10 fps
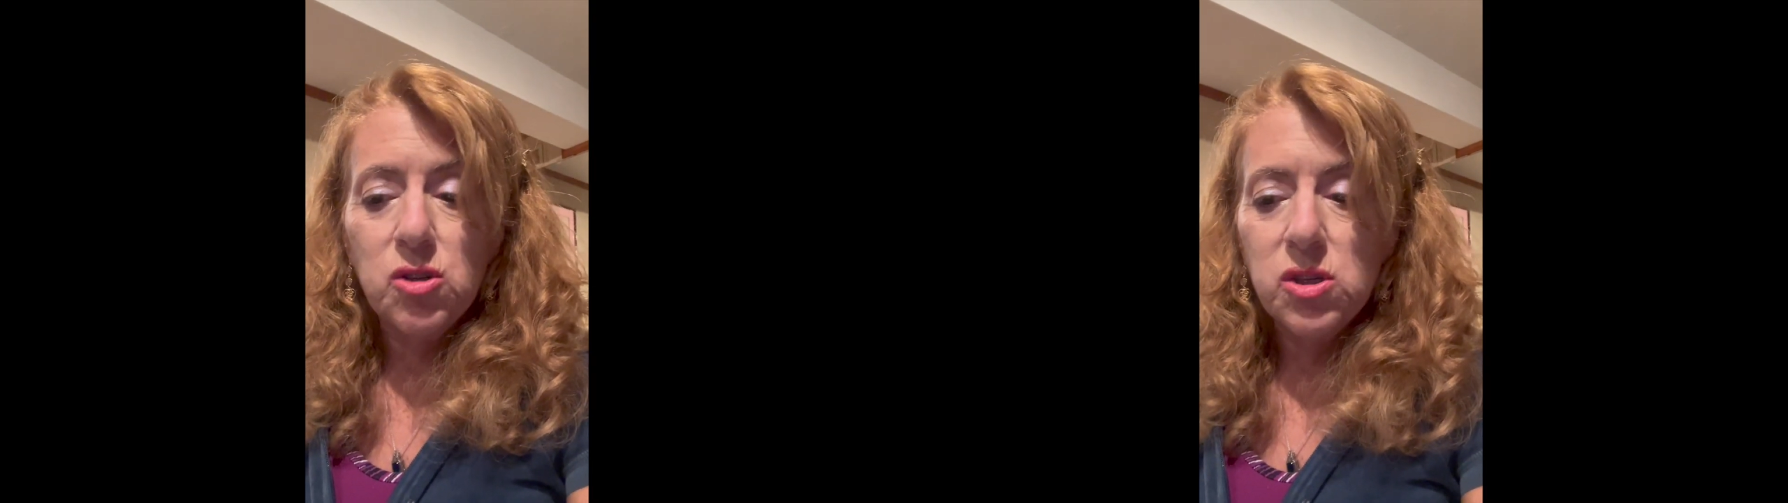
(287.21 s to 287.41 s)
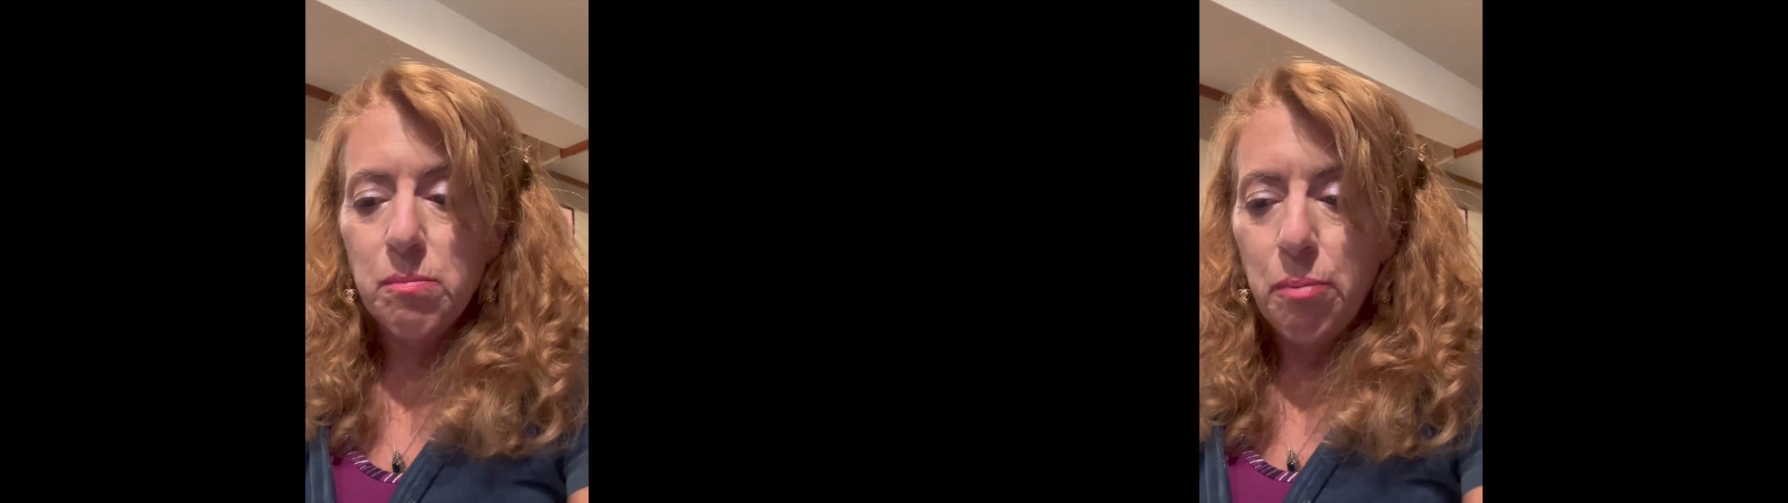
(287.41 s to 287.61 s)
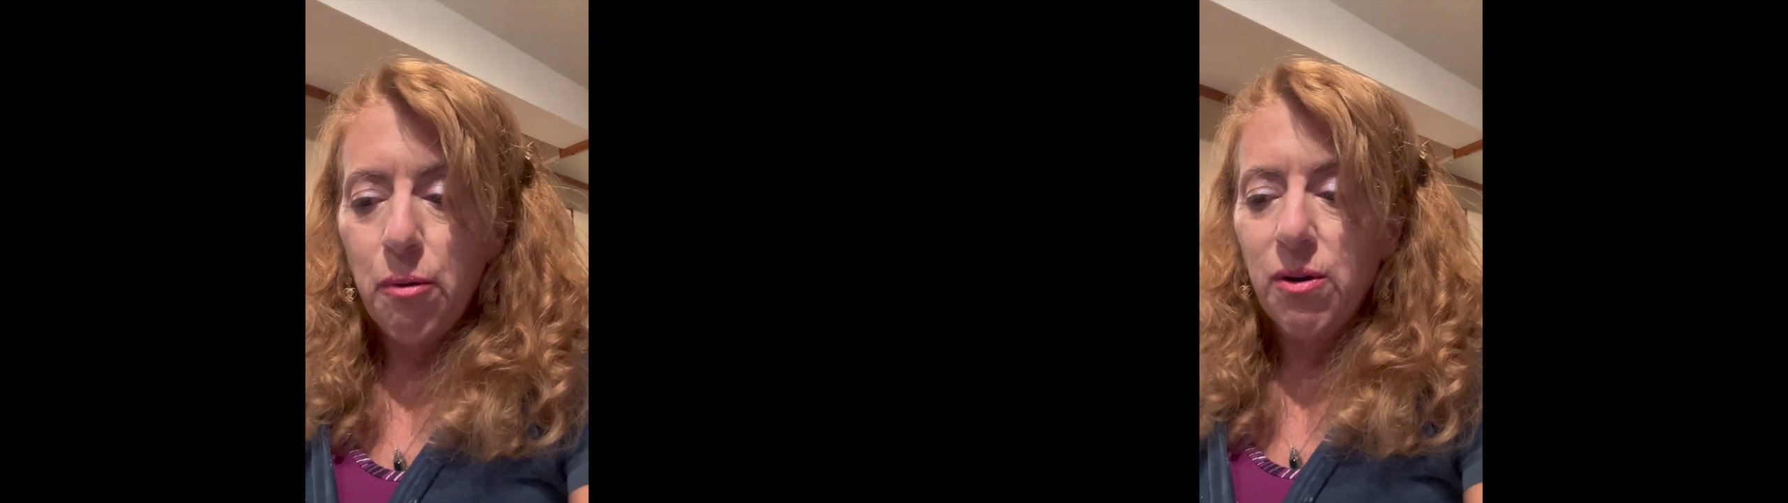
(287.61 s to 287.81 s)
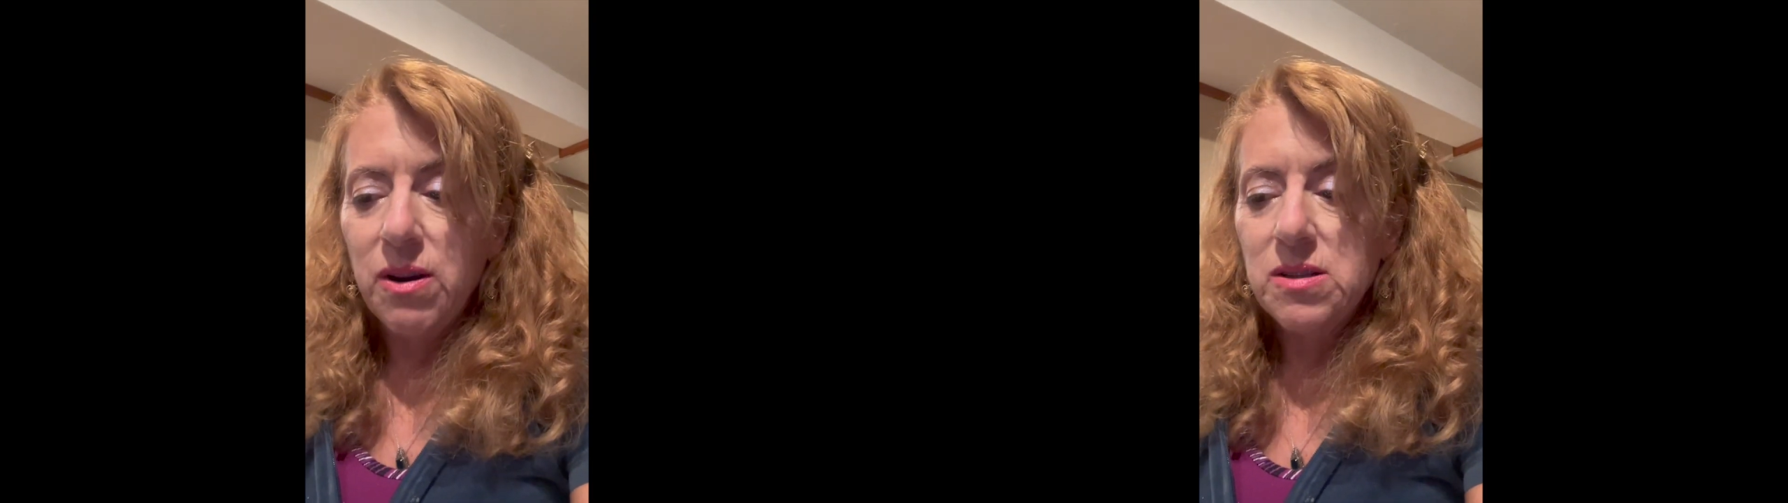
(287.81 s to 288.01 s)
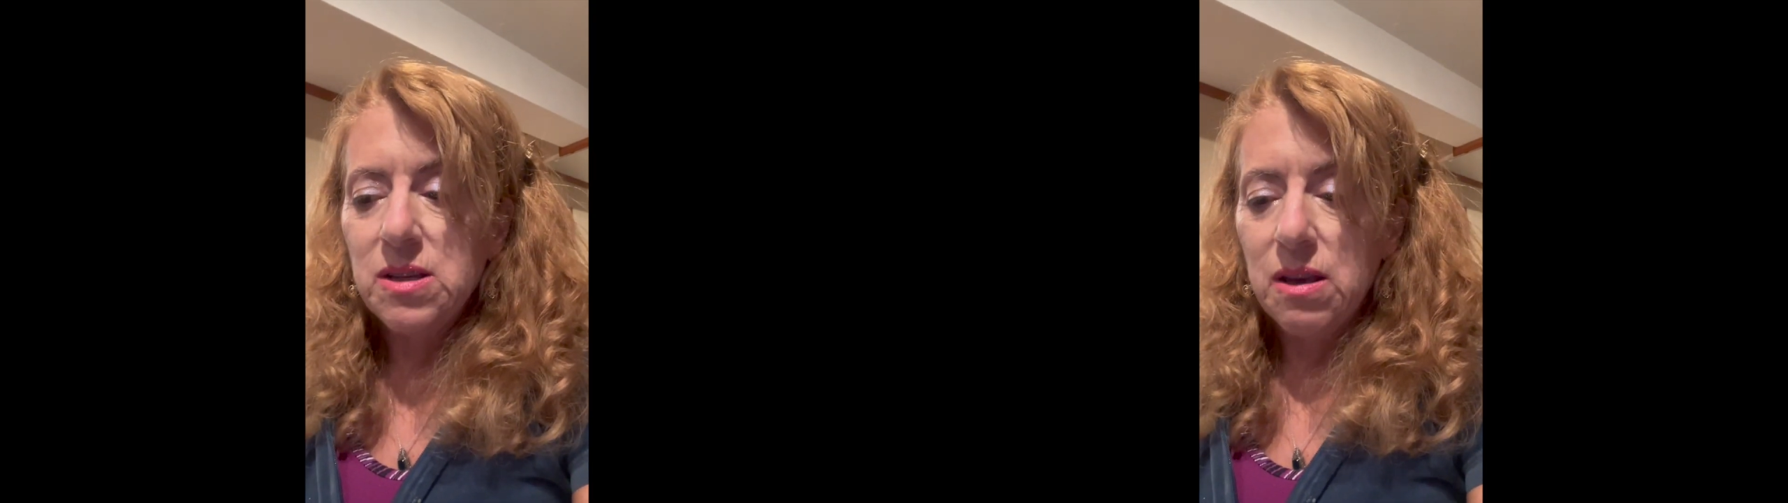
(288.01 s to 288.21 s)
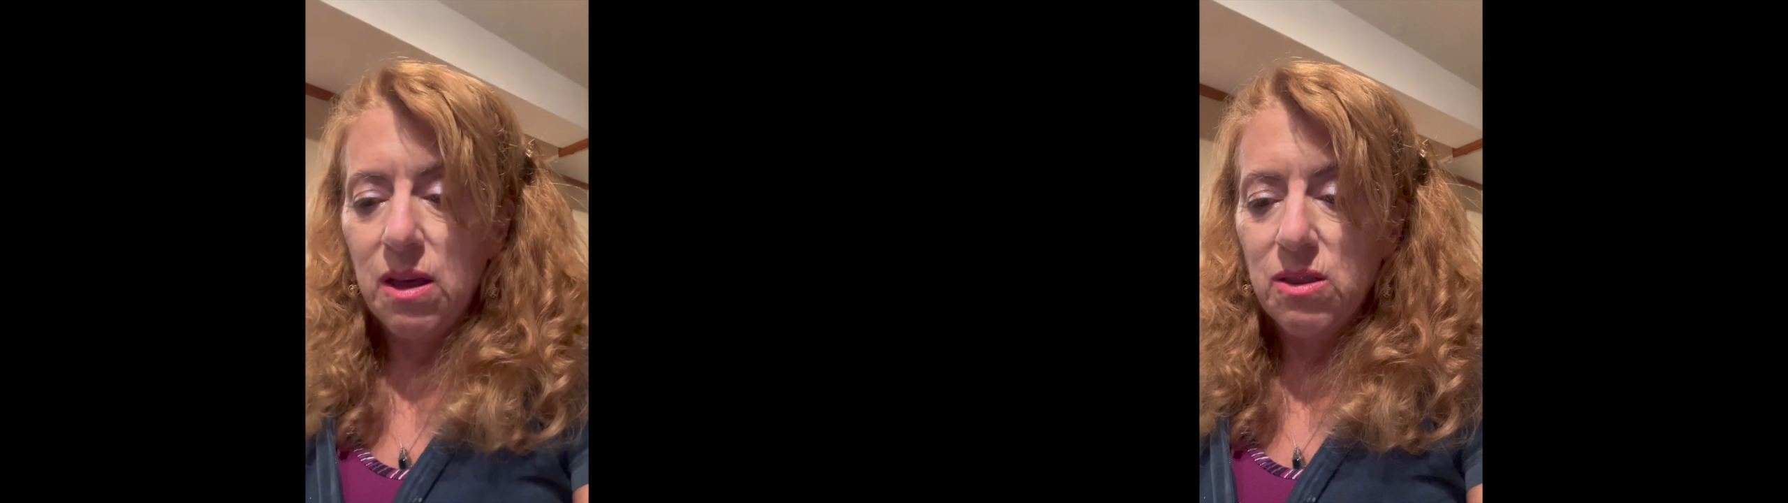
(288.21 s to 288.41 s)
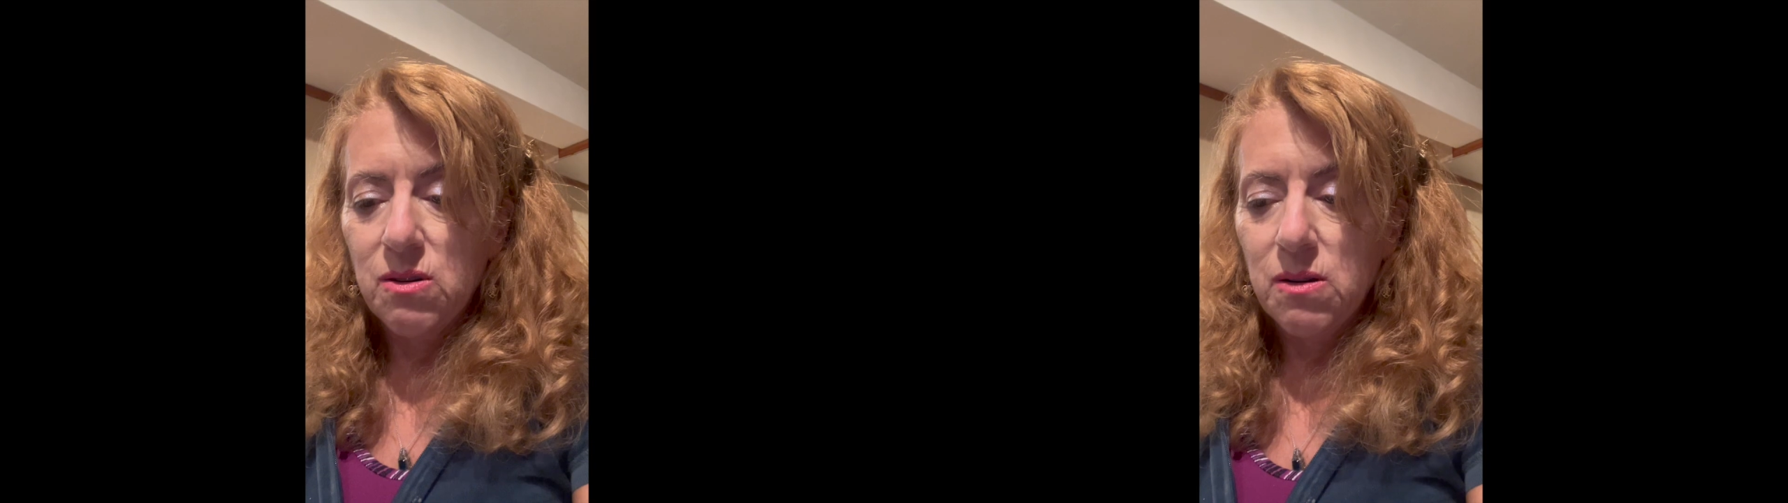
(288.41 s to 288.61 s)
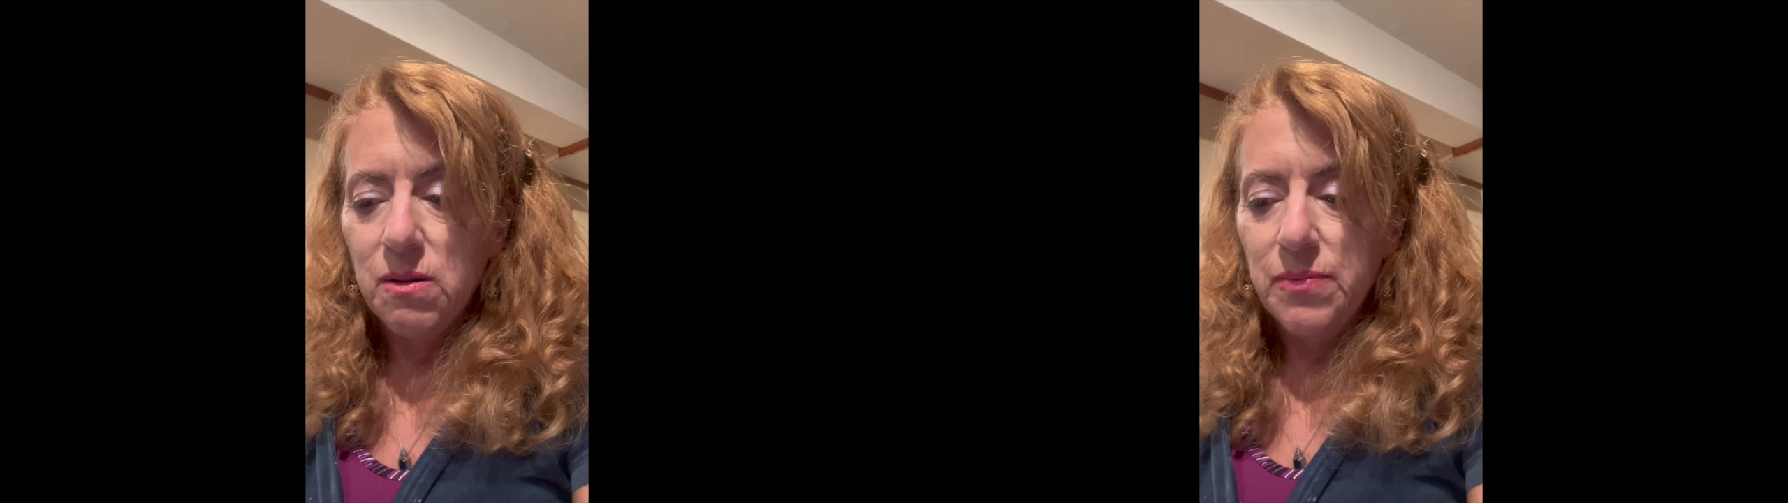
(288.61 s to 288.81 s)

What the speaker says: support it together.